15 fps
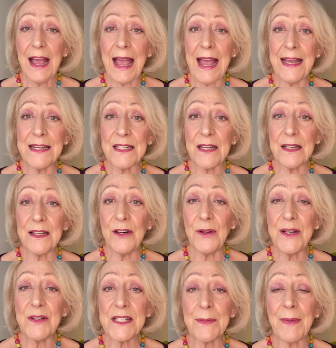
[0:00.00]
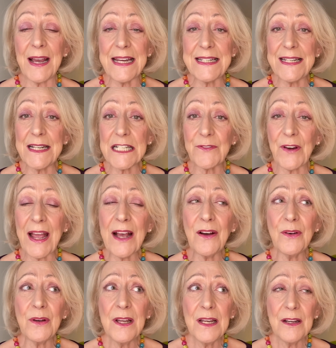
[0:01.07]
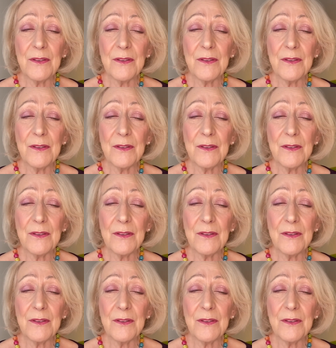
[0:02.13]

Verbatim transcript: And, you know, here's some ideas for how,